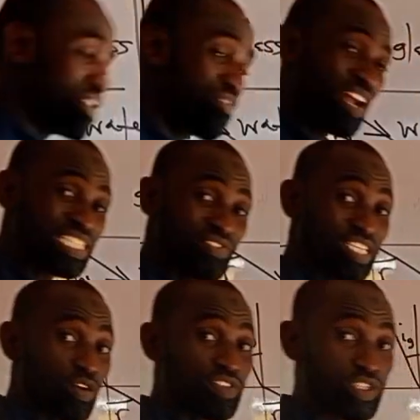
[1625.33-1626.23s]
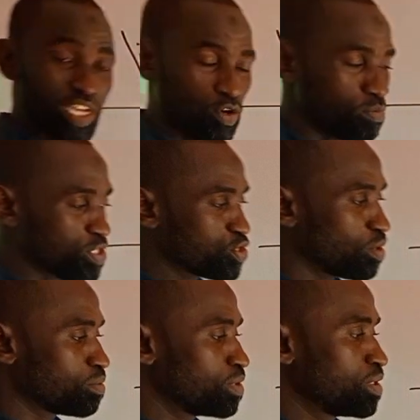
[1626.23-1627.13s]
Refractiveness of the second
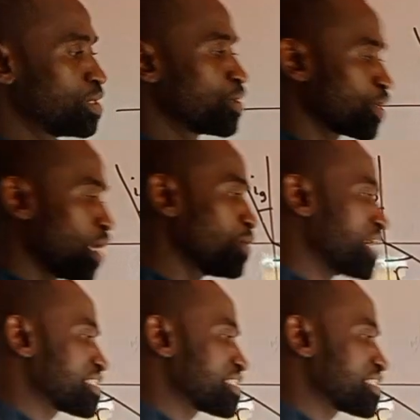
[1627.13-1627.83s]
medium. We have now